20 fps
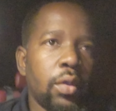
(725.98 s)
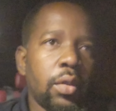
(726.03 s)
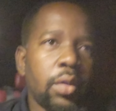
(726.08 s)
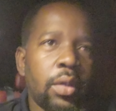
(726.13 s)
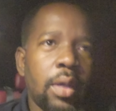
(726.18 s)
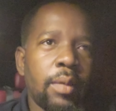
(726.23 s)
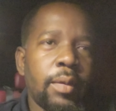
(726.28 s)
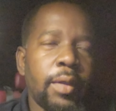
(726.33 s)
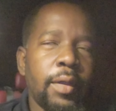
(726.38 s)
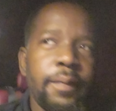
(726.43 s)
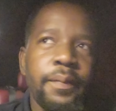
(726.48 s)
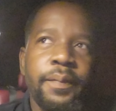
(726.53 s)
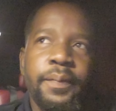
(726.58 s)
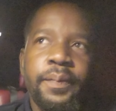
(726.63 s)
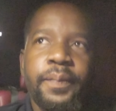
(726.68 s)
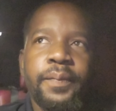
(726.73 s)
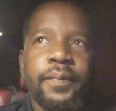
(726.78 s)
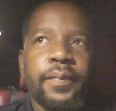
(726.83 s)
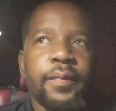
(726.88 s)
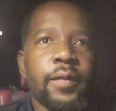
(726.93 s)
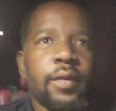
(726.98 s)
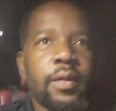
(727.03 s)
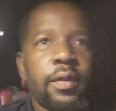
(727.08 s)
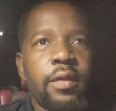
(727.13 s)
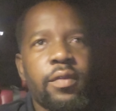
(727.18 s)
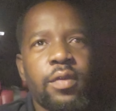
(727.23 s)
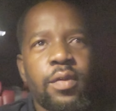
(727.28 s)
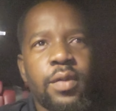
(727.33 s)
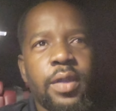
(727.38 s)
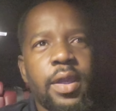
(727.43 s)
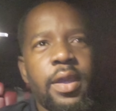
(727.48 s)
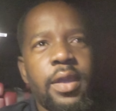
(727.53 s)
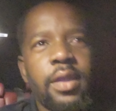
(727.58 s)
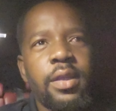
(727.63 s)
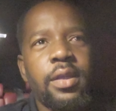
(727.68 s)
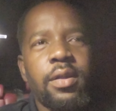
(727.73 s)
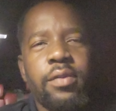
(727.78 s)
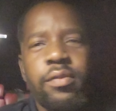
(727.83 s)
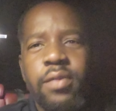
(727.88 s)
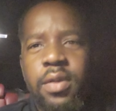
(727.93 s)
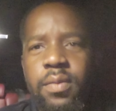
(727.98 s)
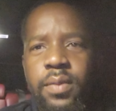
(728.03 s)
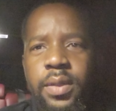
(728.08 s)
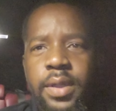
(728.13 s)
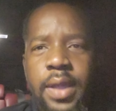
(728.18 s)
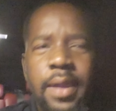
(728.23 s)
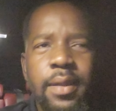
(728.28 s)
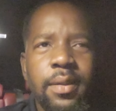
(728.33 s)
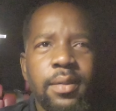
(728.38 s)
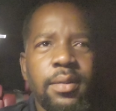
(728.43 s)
You know what I mean? It's okay, nothing wrong with that.